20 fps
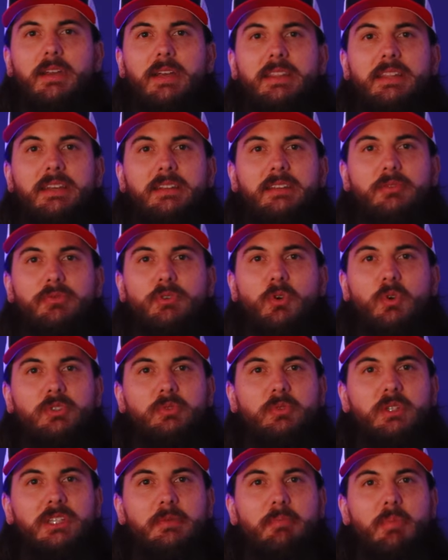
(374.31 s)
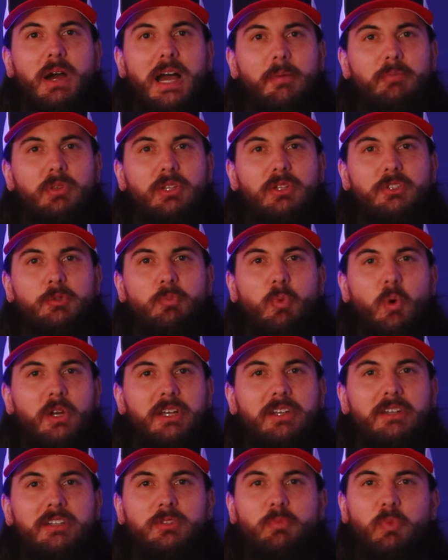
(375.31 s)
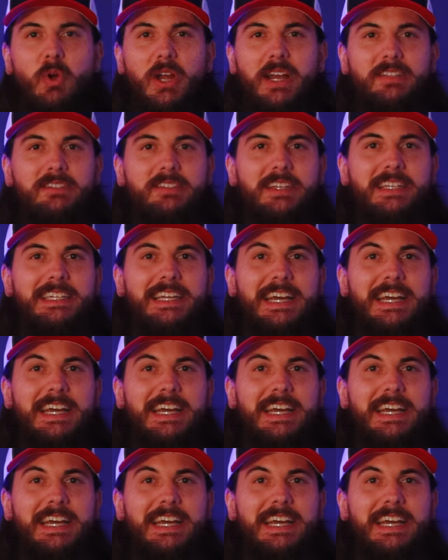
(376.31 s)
And then of course, really popular sporting goods brands like